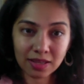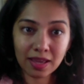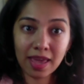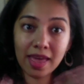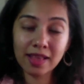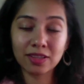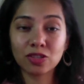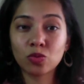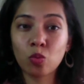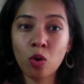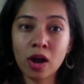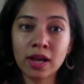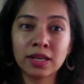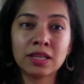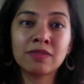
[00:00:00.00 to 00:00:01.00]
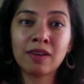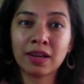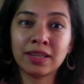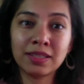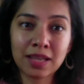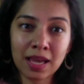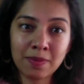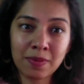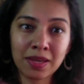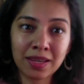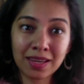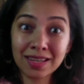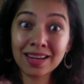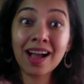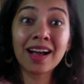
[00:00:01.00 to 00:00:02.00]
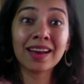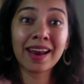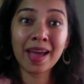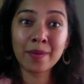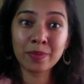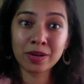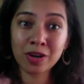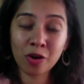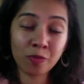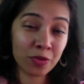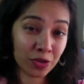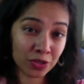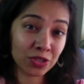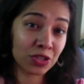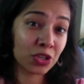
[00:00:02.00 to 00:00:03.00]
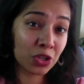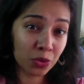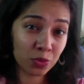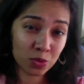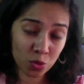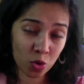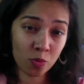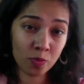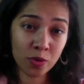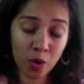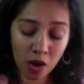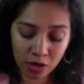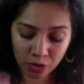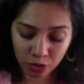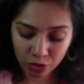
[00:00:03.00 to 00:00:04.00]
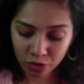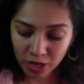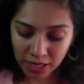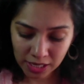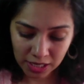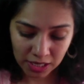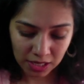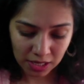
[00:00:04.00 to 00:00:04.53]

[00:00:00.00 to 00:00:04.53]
Hence why divine timing, it can't happen now, because you, Scorpio, are not ready.